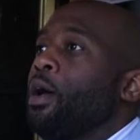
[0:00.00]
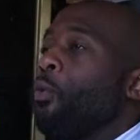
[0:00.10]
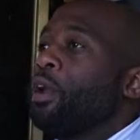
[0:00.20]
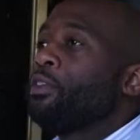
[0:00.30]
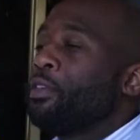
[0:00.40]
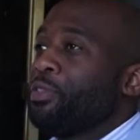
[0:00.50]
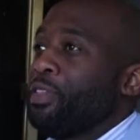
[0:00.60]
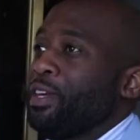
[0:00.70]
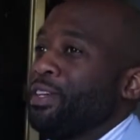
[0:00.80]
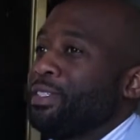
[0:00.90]
One of the
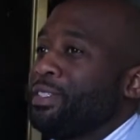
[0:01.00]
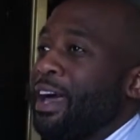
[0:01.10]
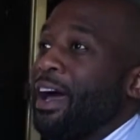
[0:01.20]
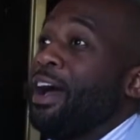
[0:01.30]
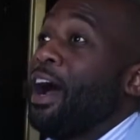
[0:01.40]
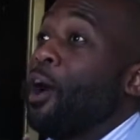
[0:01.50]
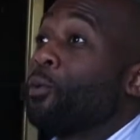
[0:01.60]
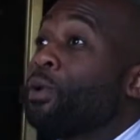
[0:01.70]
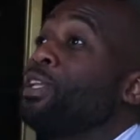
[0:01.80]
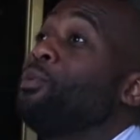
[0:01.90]
things that I
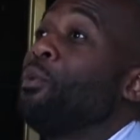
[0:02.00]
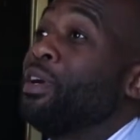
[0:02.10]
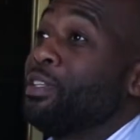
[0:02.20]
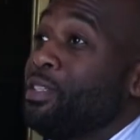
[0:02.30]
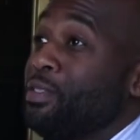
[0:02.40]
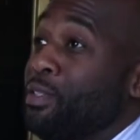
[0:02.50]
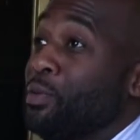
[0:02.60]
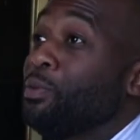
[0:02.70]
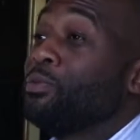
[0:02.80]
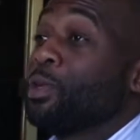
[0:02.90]
really wanted to do